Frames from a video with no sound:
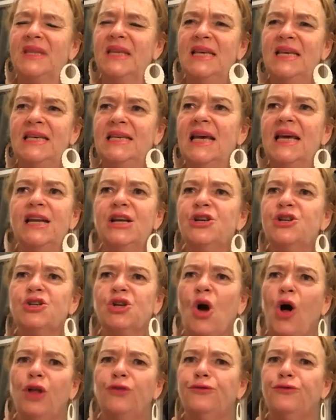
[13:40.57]
Yiddish
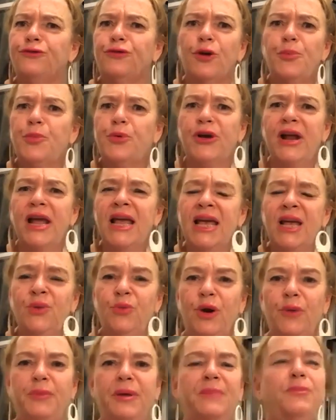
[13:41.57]
called farbrengen,
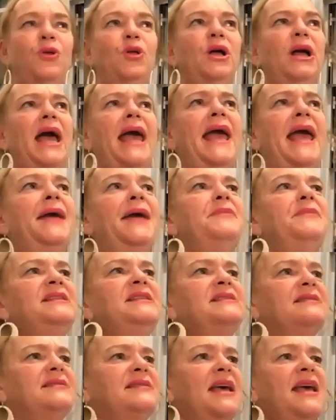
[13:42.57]
where people came
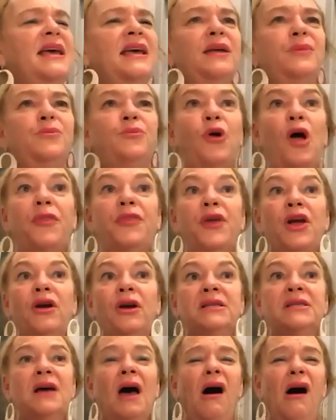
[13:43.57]
and sing and brought their
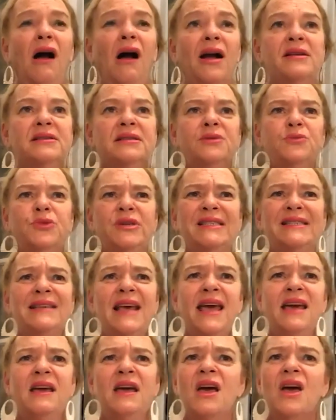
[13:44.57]
guitars, and we
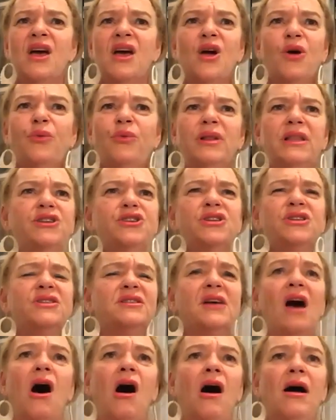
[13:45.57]
sang
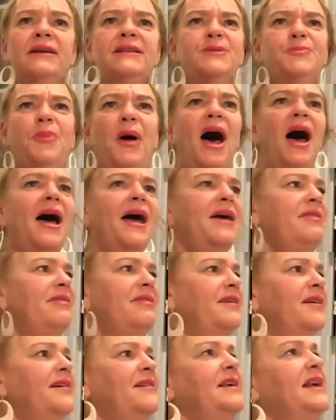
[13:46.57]
religious songs by
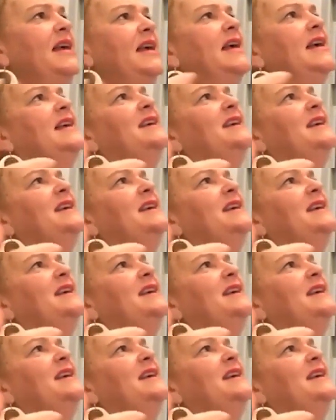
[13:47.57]
the